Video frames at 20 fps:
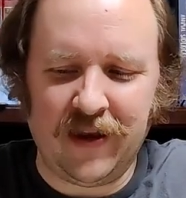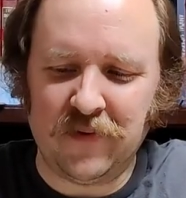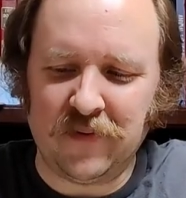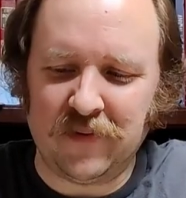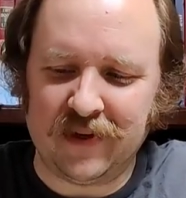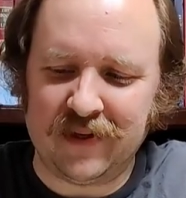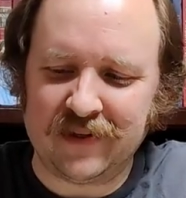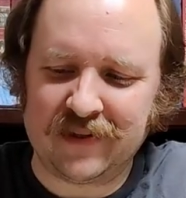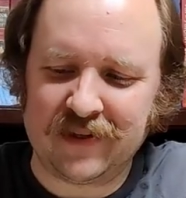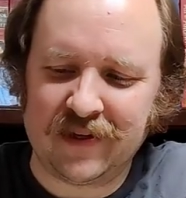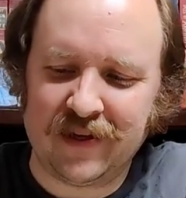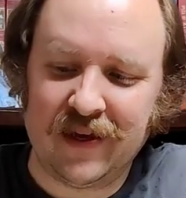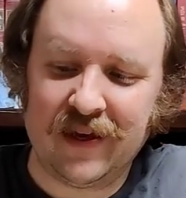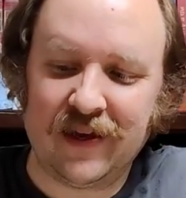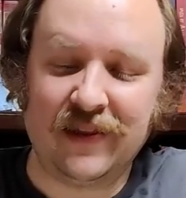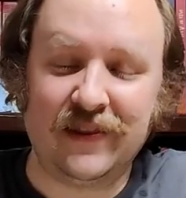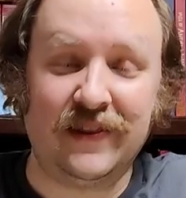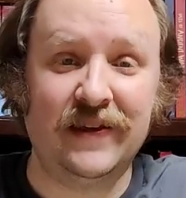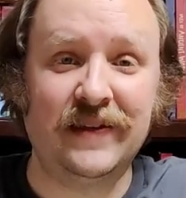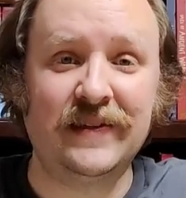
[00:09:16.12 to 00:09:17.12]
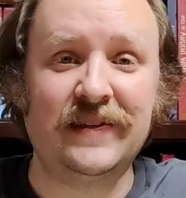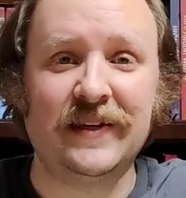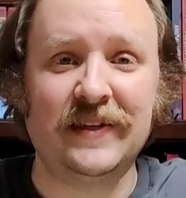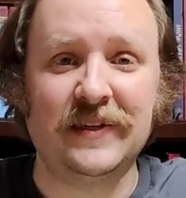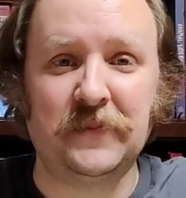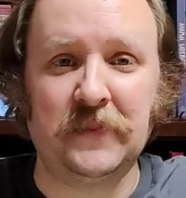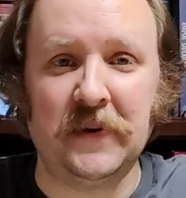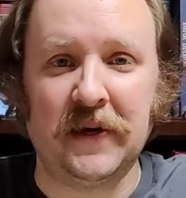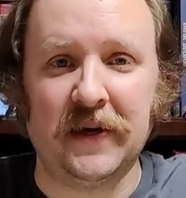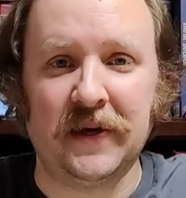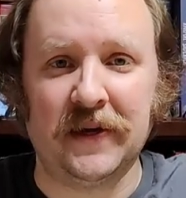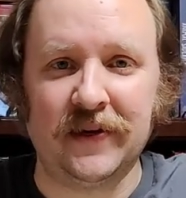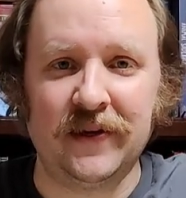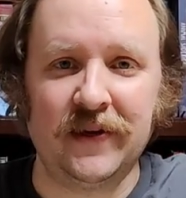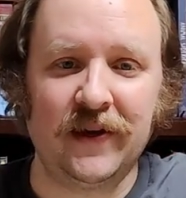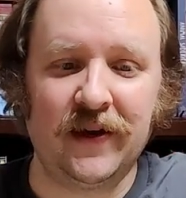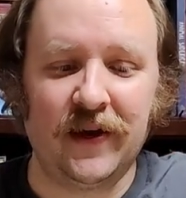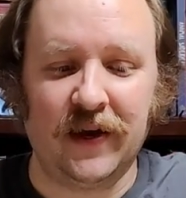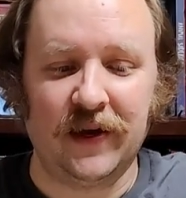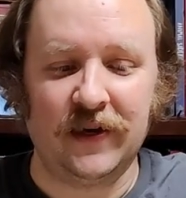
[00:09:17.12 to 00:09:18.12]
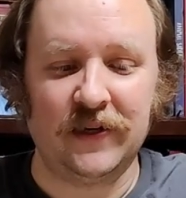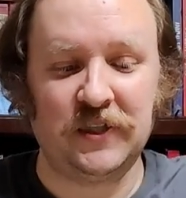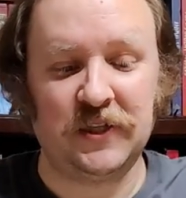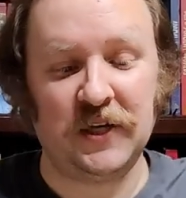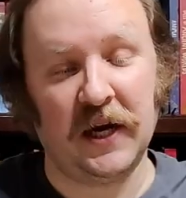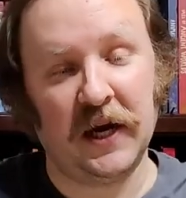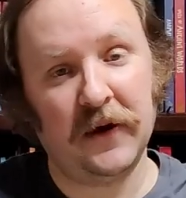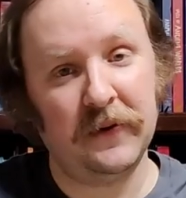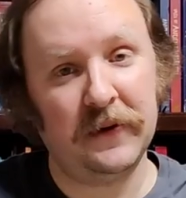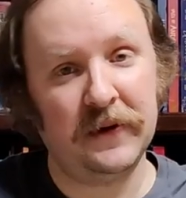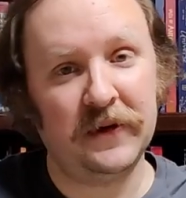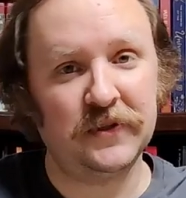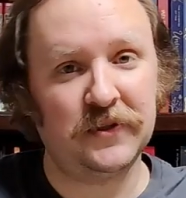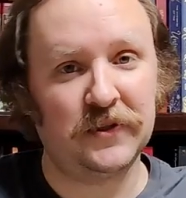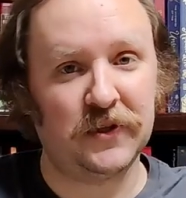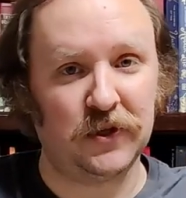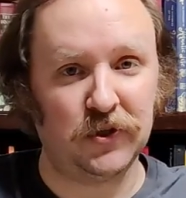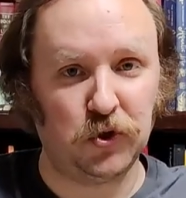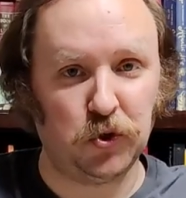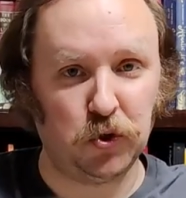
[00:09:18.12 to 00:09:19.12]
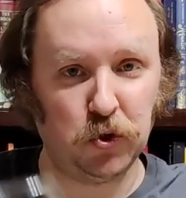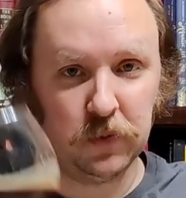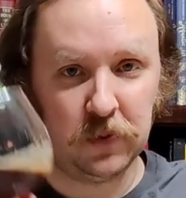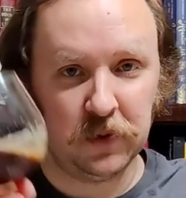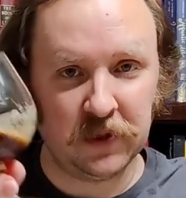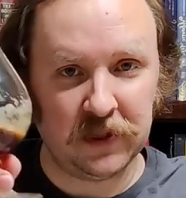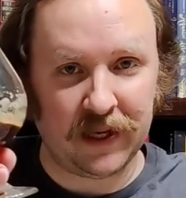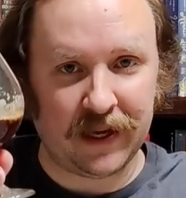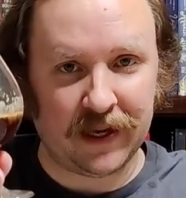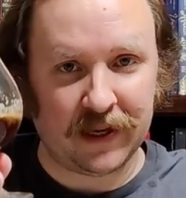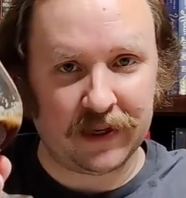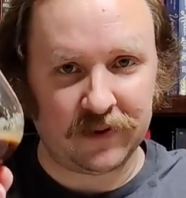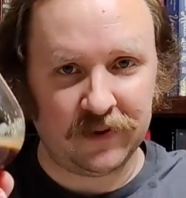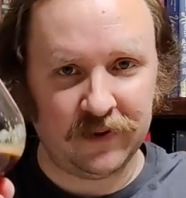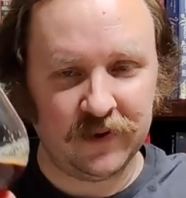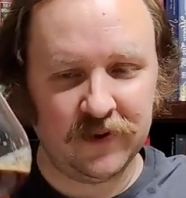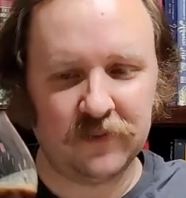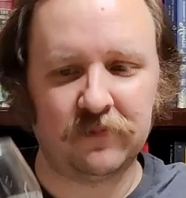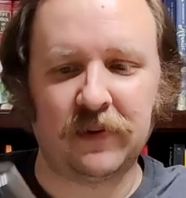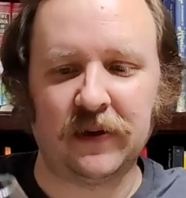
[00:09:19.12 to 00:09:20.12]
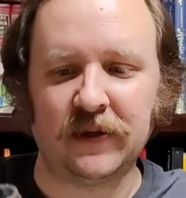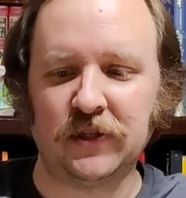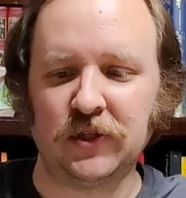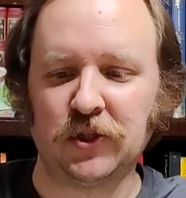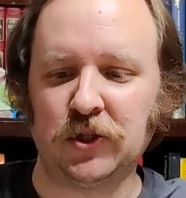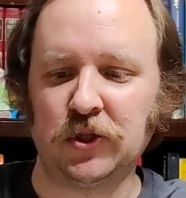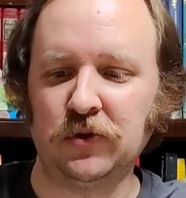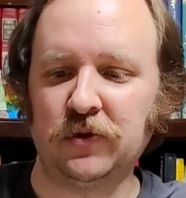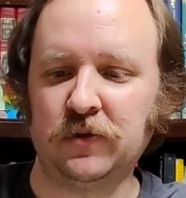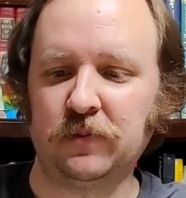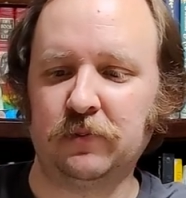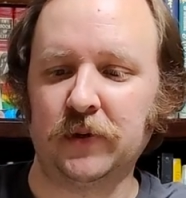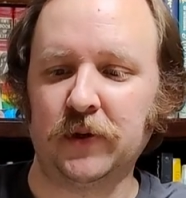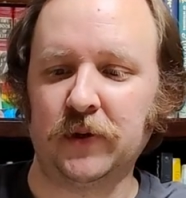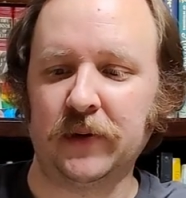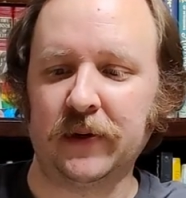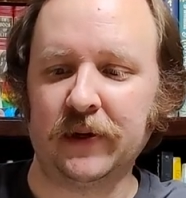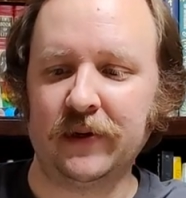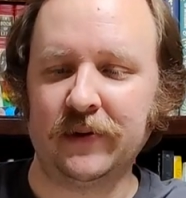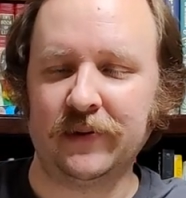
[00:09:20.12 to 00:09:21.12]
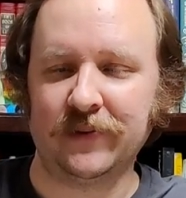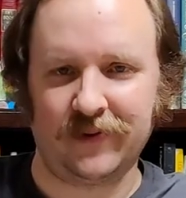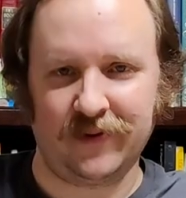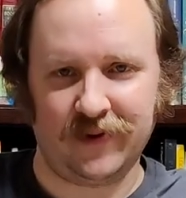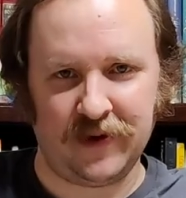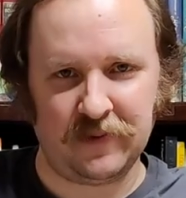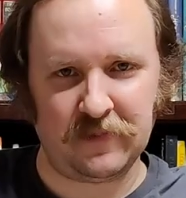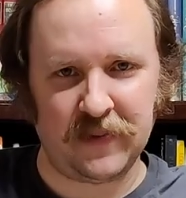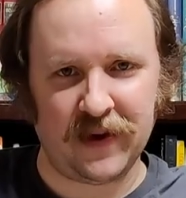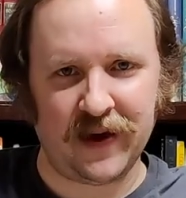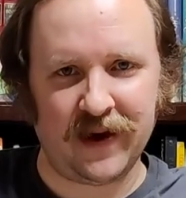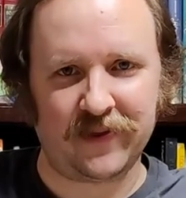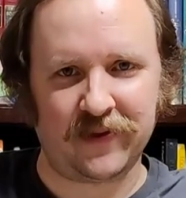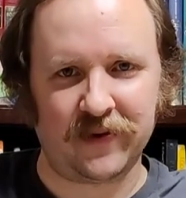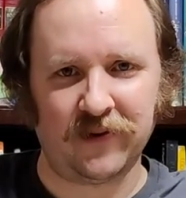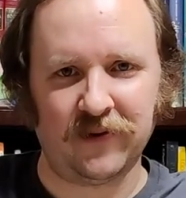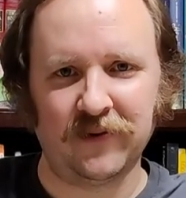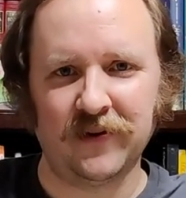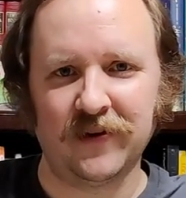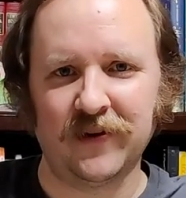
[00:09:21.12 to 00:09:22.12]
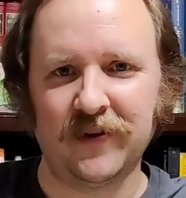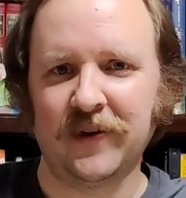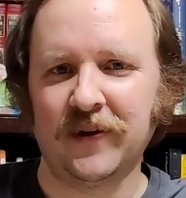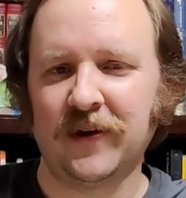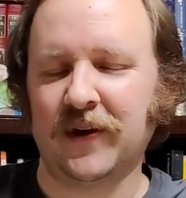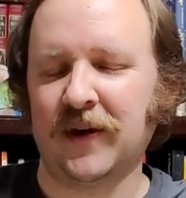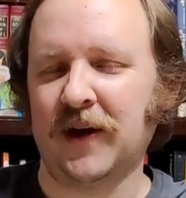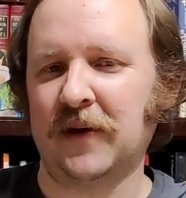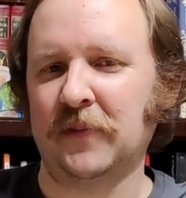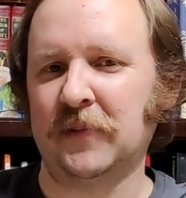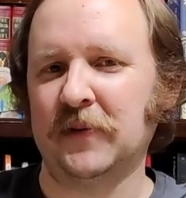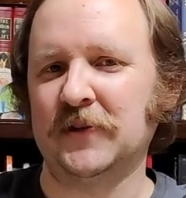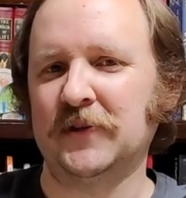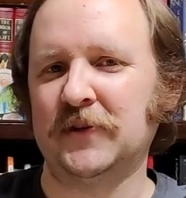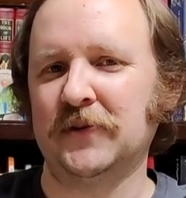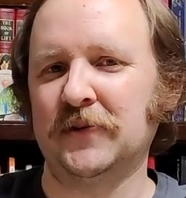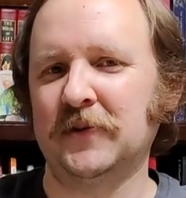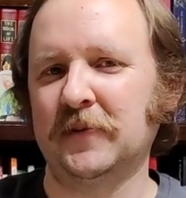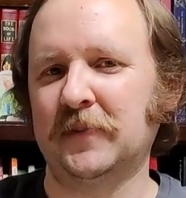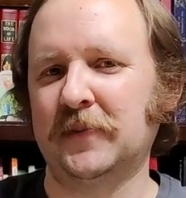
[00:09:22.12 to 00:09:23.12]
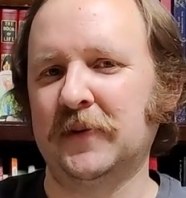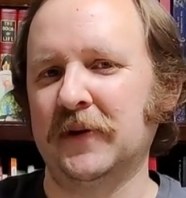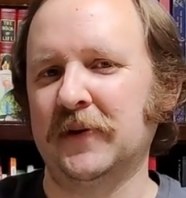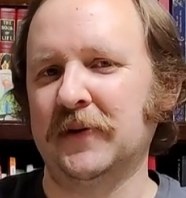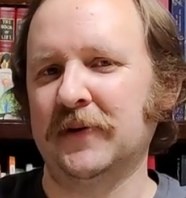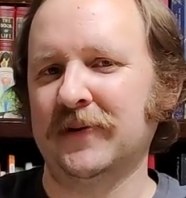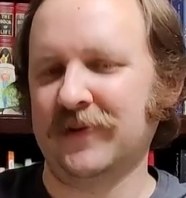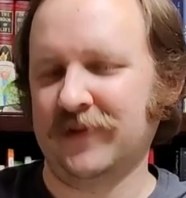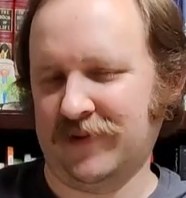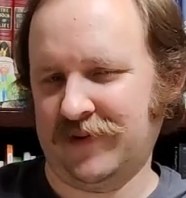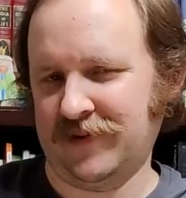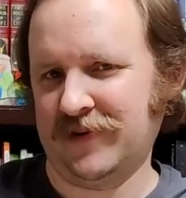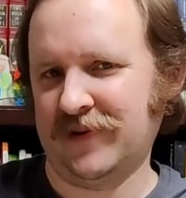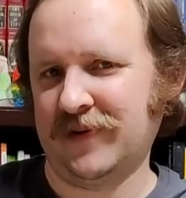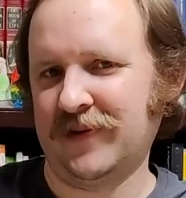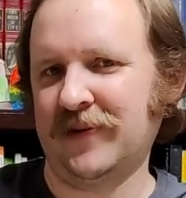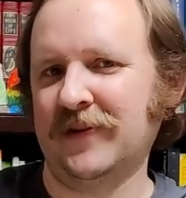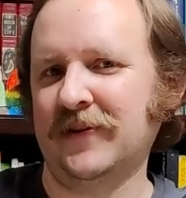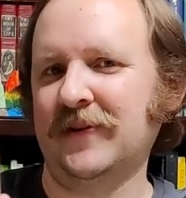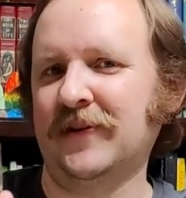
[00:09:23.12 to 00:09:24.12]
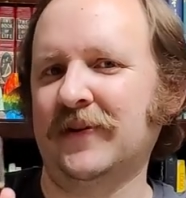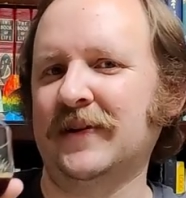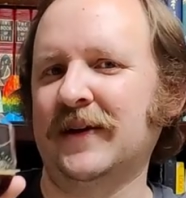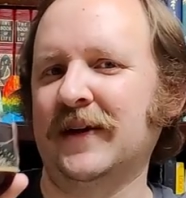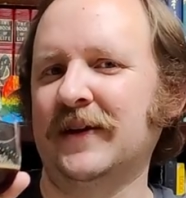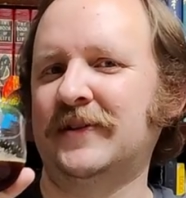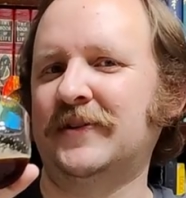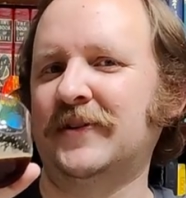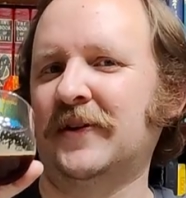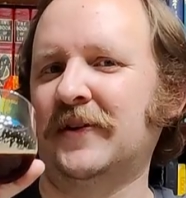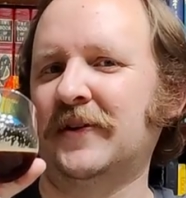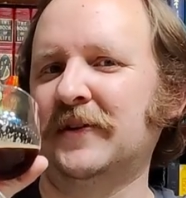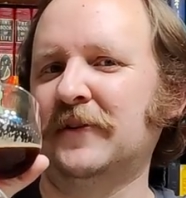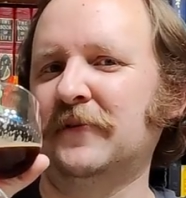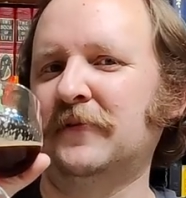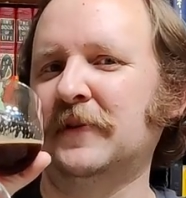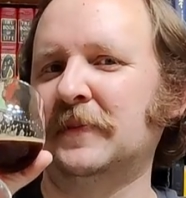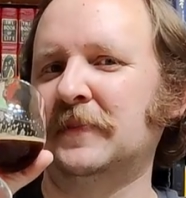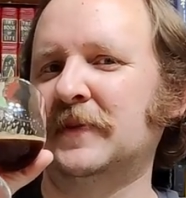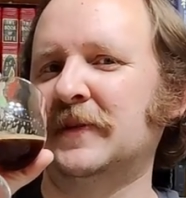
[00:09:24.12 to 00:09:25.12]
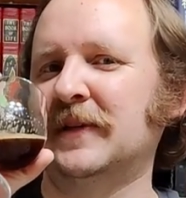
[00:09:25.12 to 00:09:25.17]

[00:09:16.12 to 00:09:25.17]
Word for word: Anyways, this has been Cherry's Jubelale by Deschutes Brewing. I'm Matthew. I have been Chewing the Brew, and I'll catch y'all on the flip